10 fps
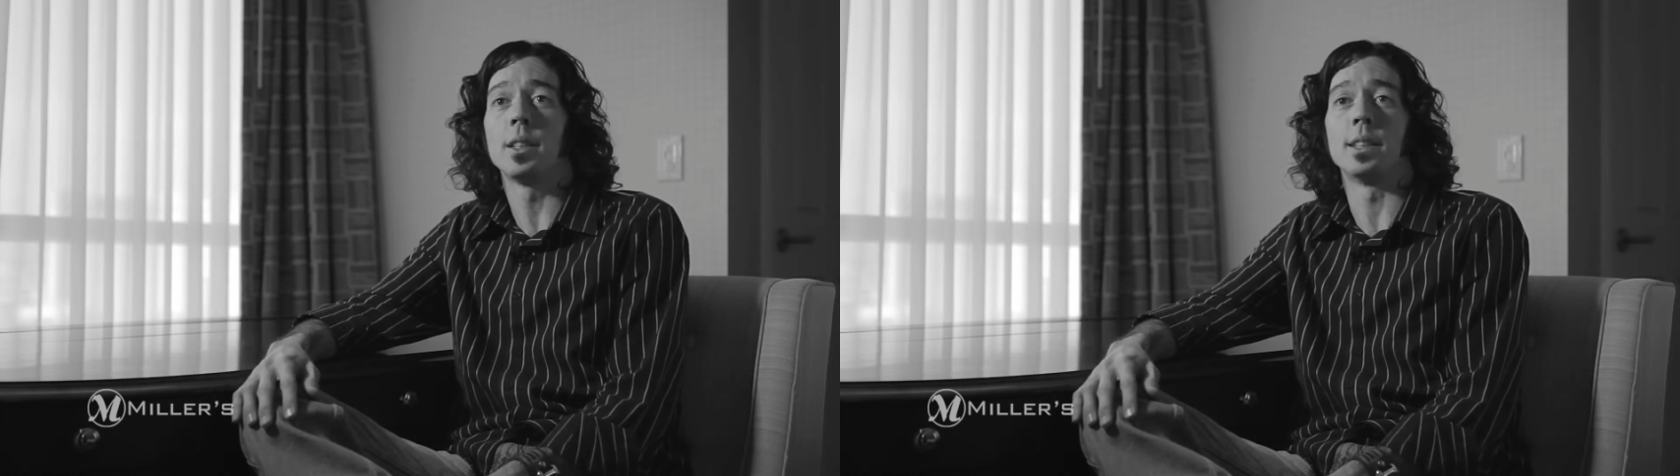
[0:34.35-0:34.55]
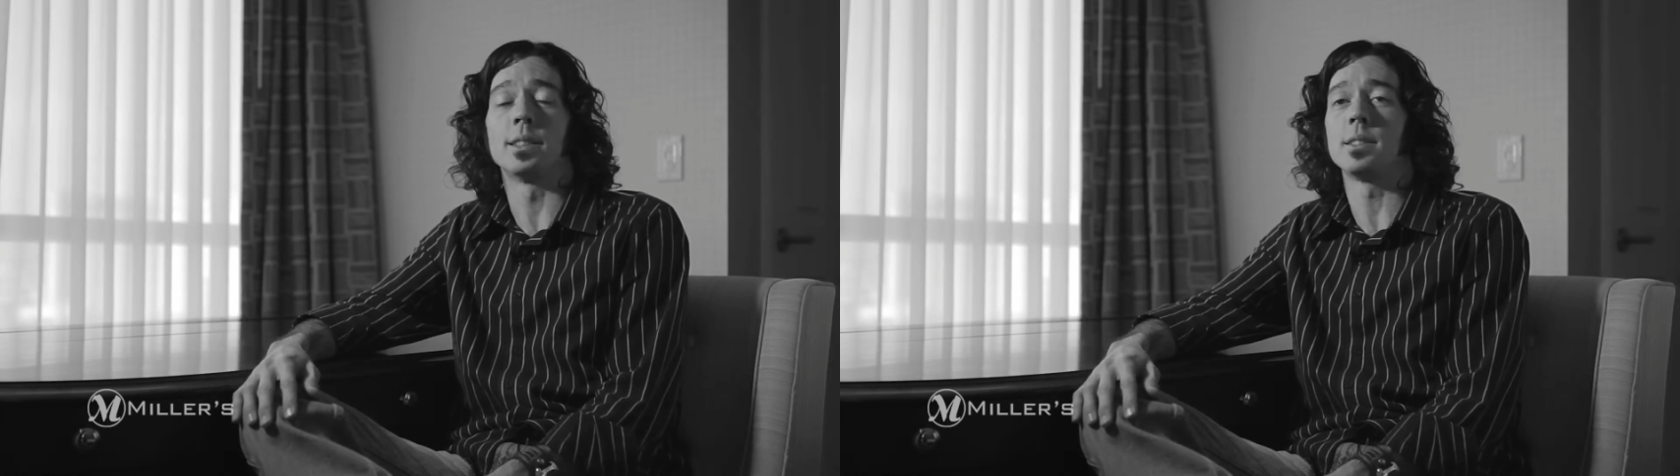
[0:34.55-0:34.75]

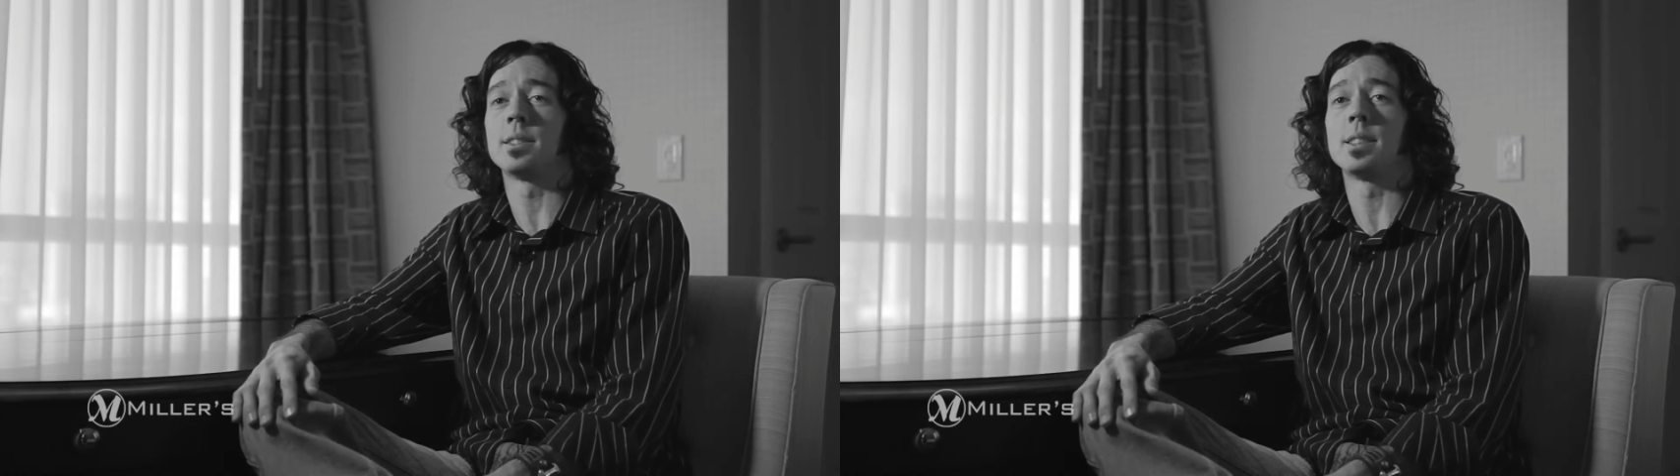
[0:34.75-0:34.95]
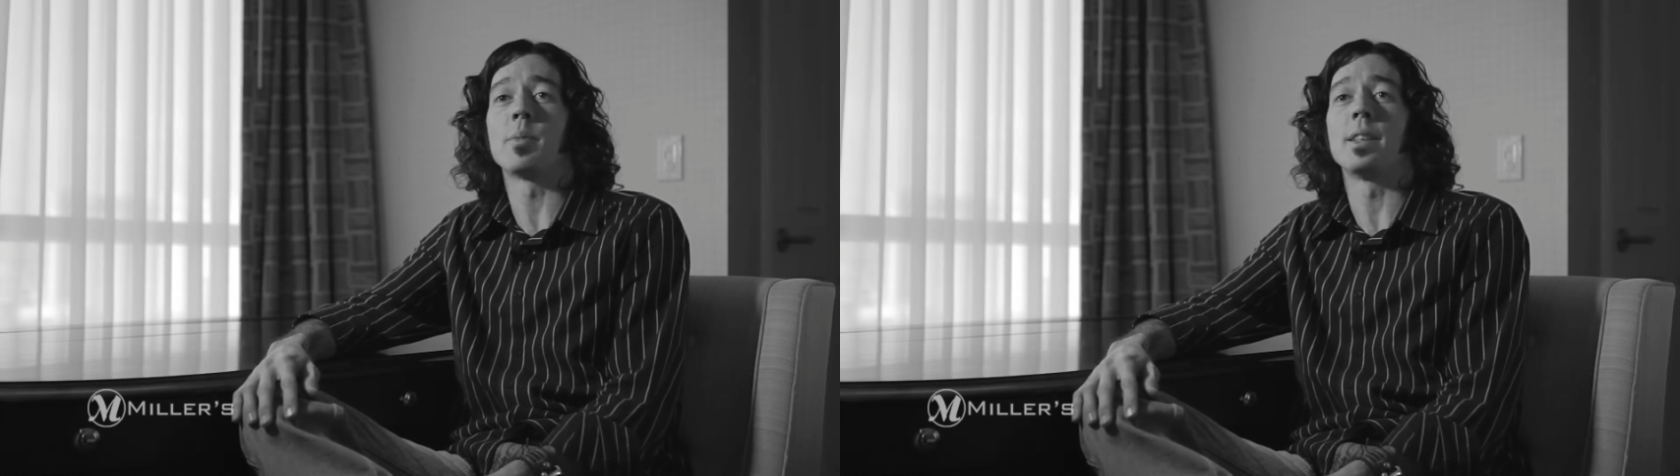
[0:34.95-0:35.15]
It's
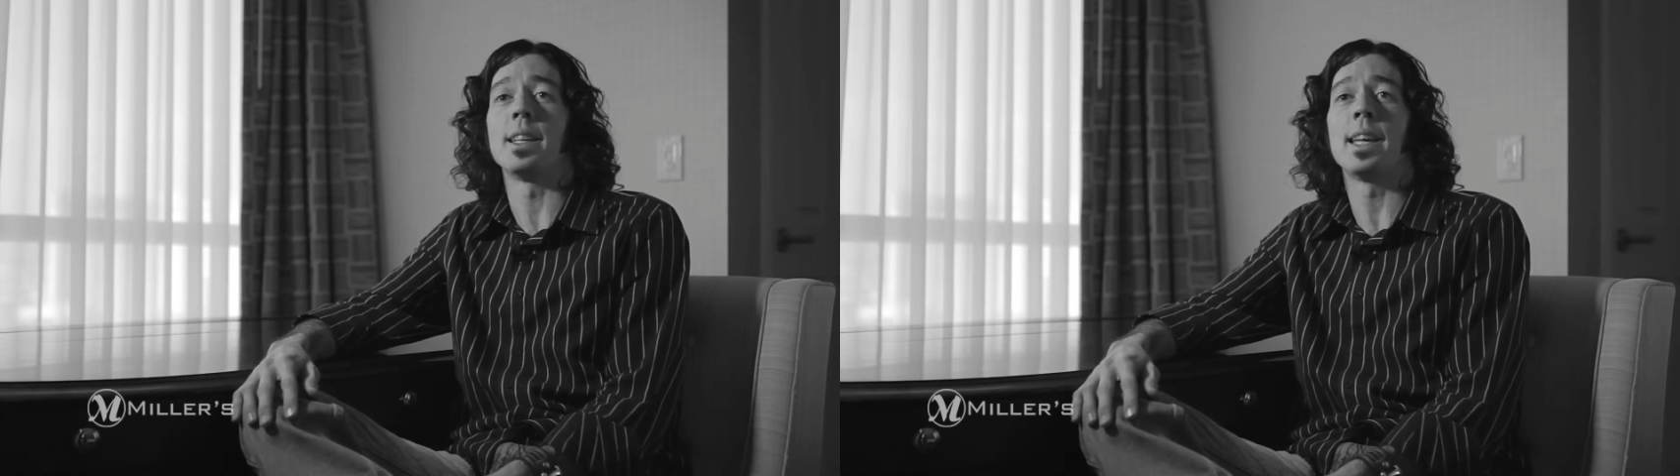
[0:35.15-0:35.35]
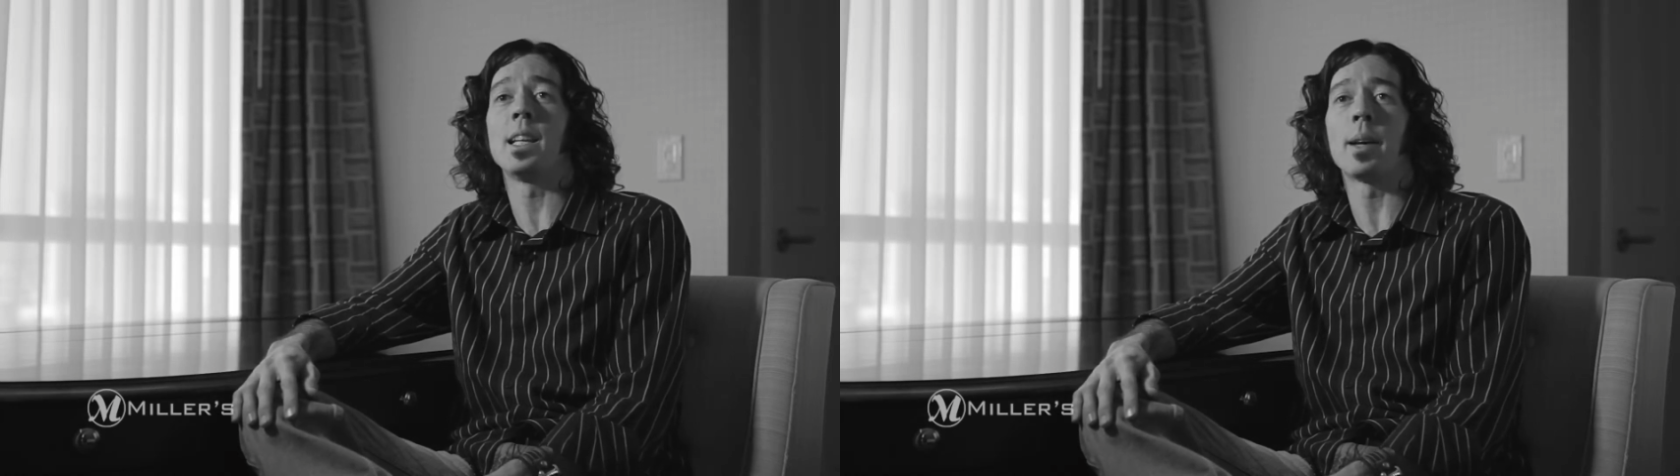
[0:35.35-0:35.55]
something that
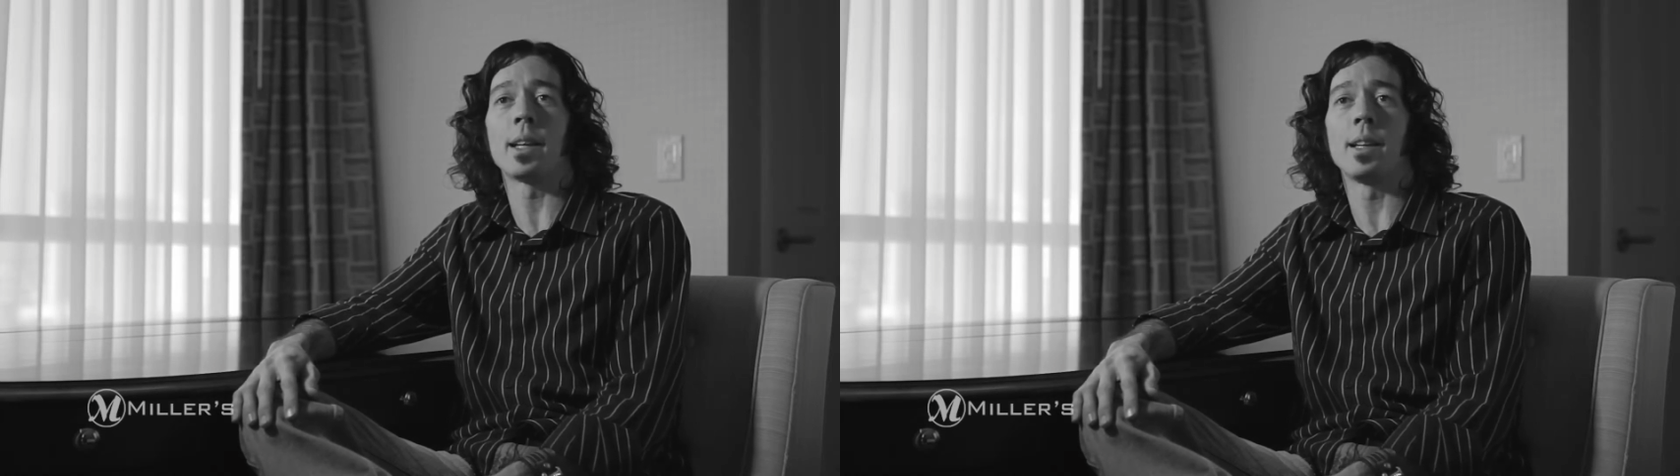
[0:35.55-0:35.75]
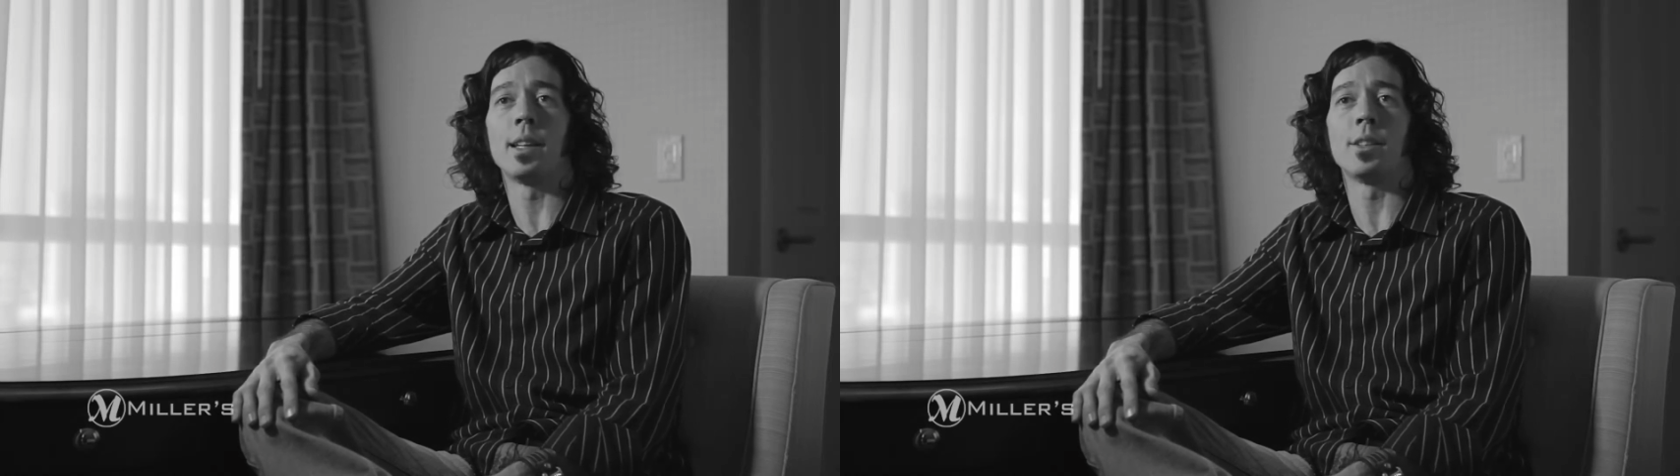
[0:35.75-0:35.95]
anybody
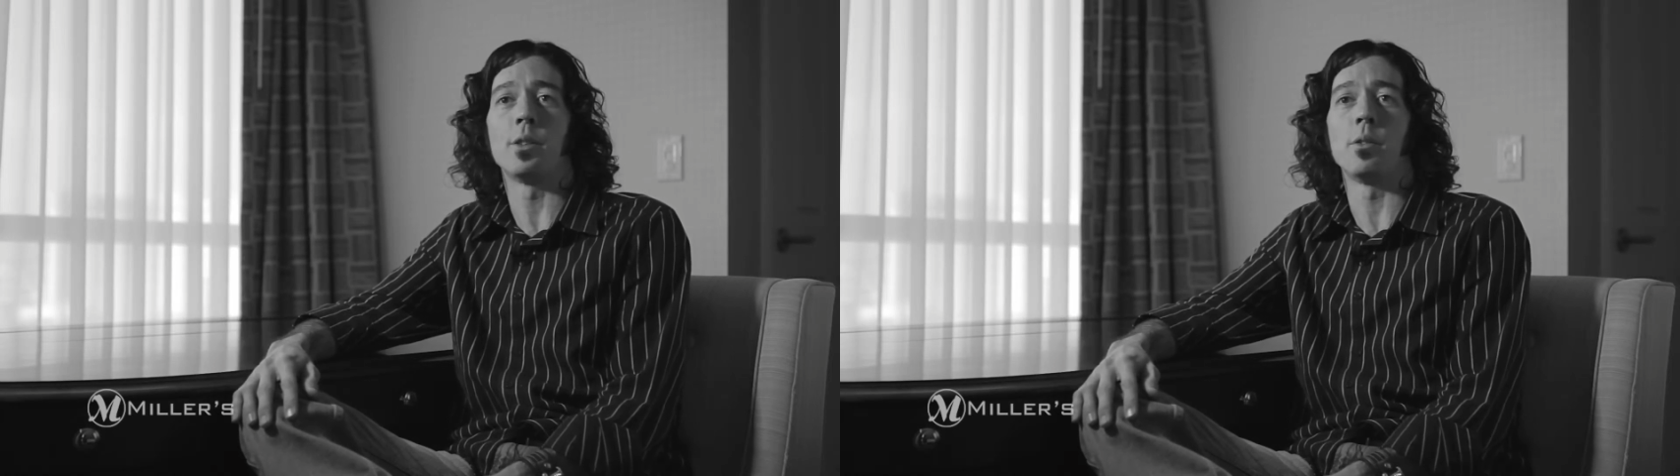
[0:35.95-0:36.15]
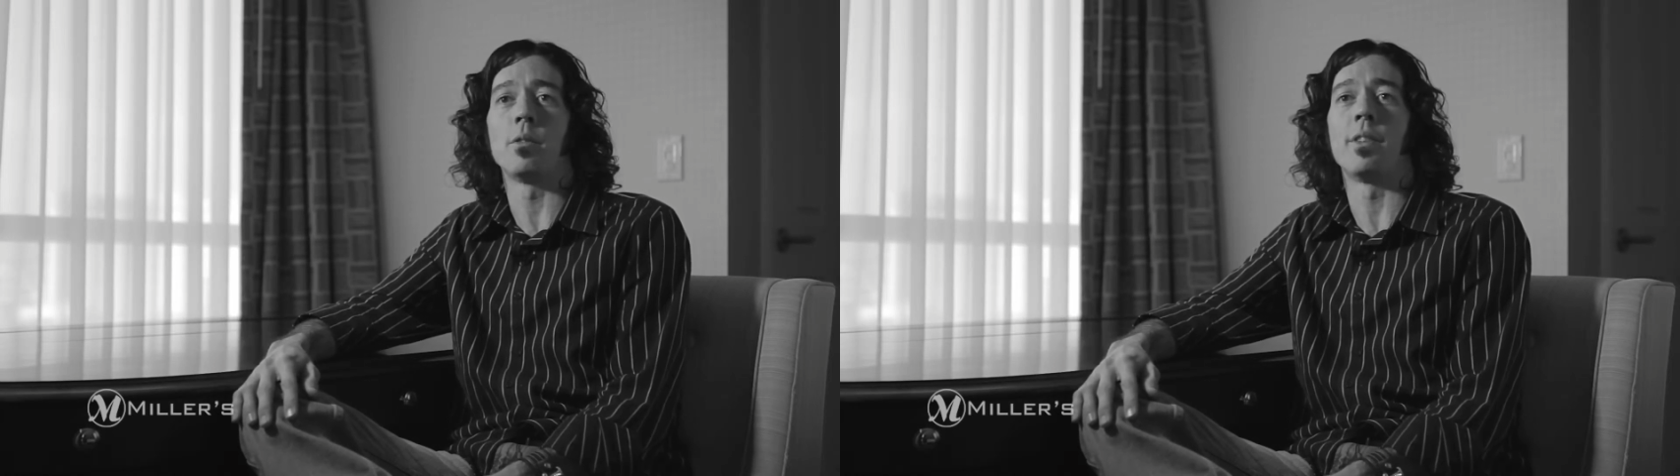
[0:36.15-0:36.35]
can get
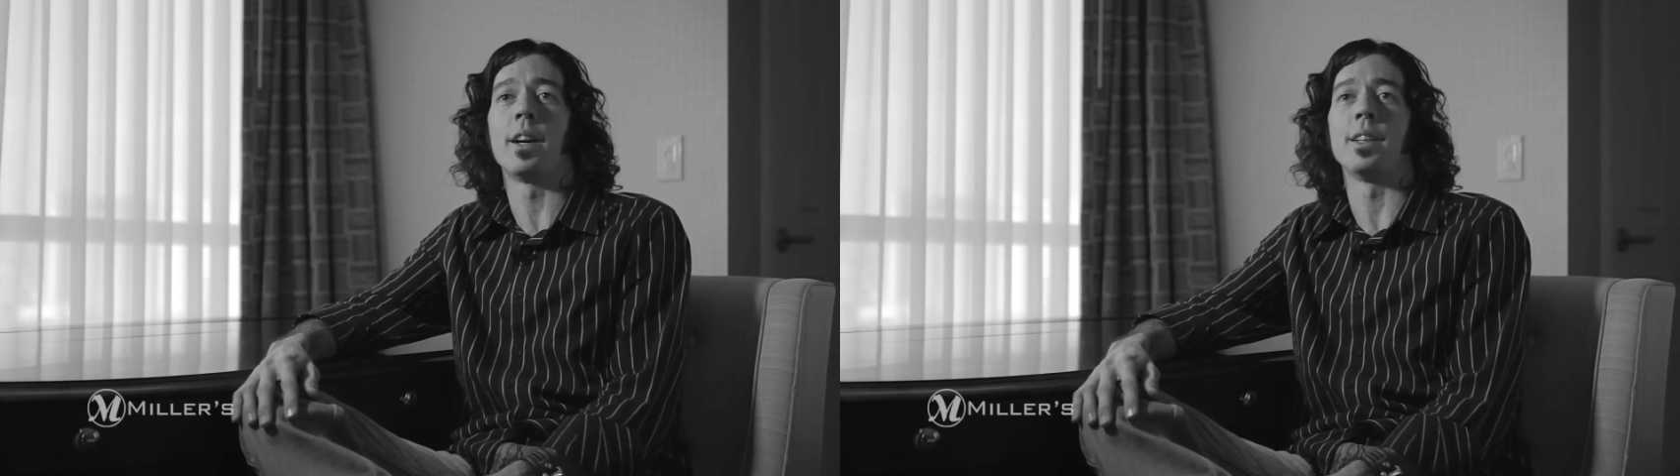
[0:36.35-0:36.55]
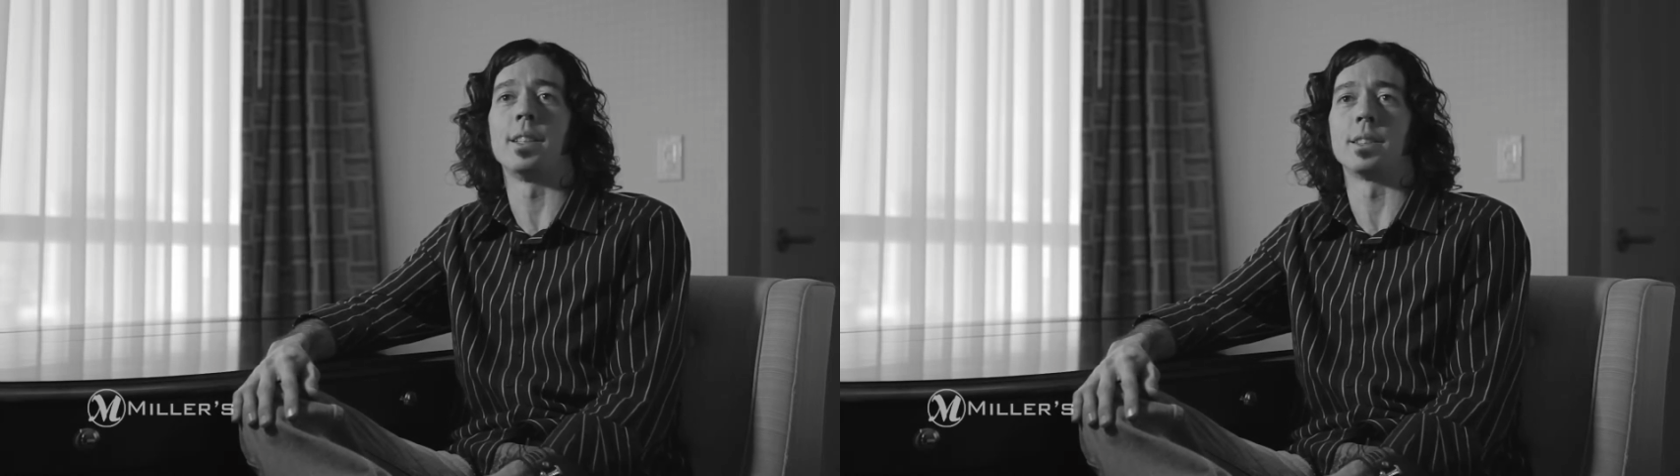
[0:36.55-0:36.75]
into
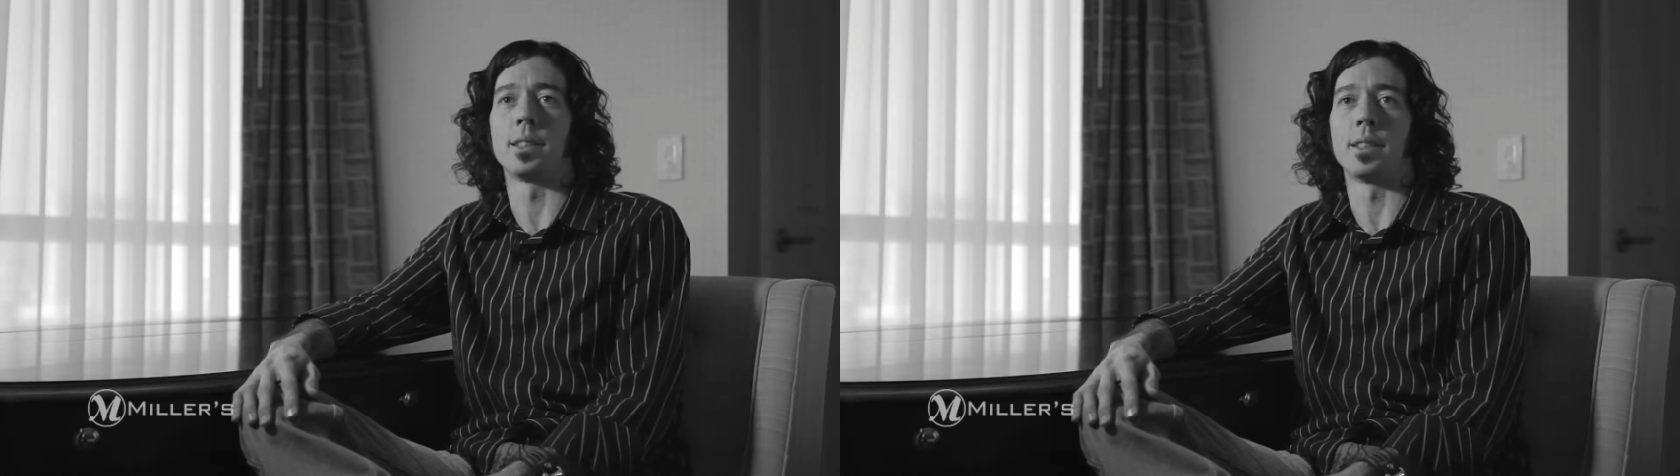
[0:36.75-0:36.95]
very easily.